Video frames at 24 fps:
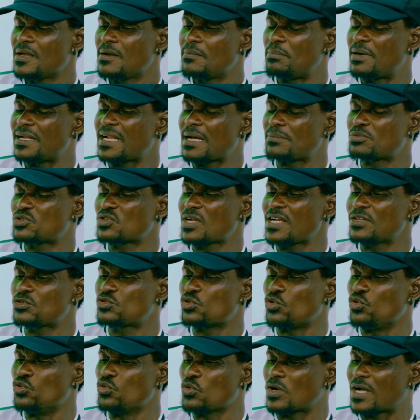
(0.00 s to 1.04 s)
But I'm trying to
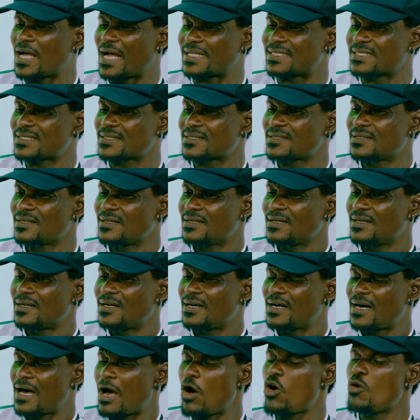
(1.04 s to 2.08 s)
look at
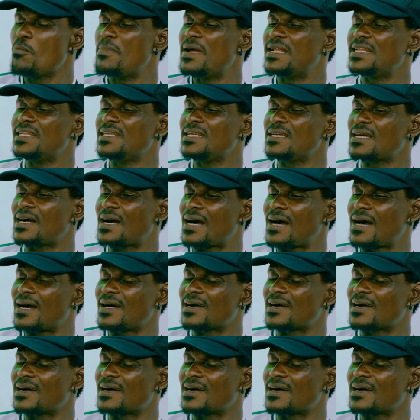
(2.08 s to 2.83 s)
how many